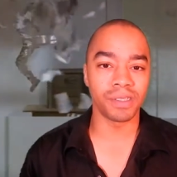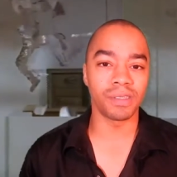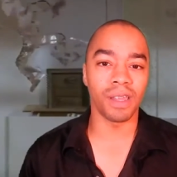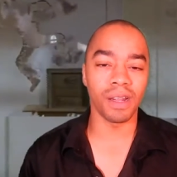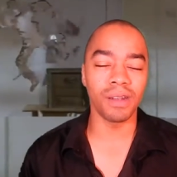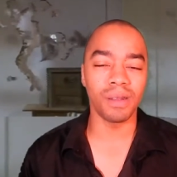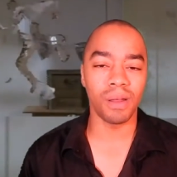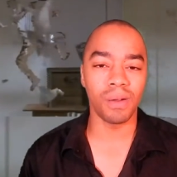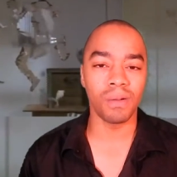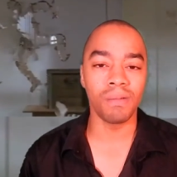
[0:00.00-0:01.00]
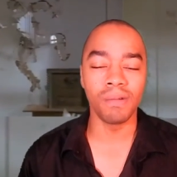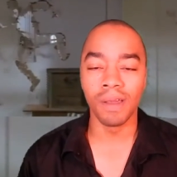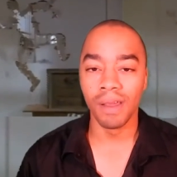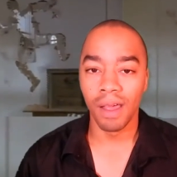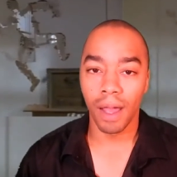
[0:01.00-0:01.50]
Chase is like, no.
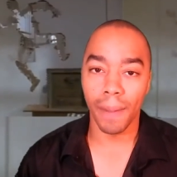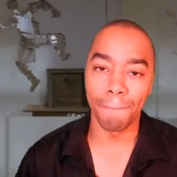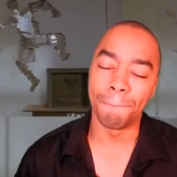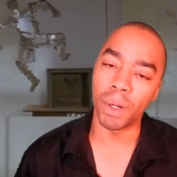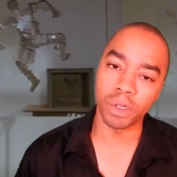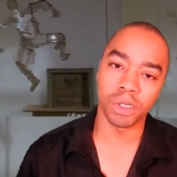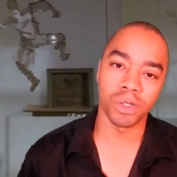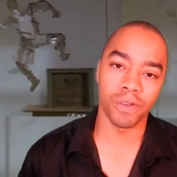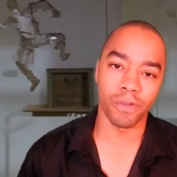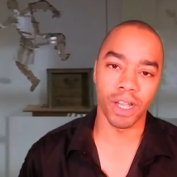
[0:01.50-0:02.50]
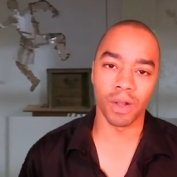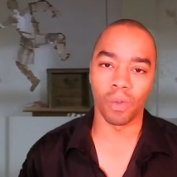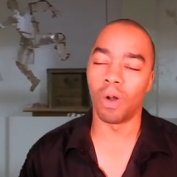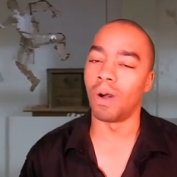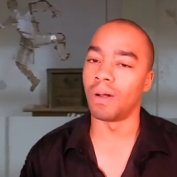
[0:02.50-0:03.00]
And he bursts through the freaking
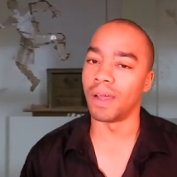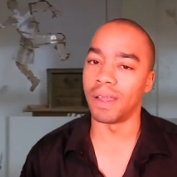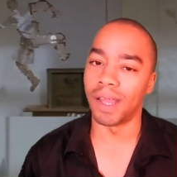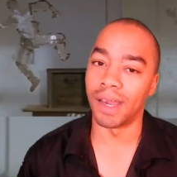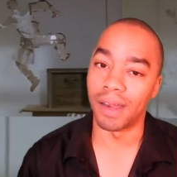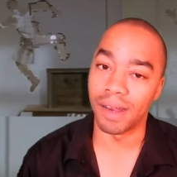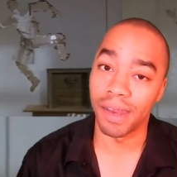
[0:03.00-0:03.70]
wall. And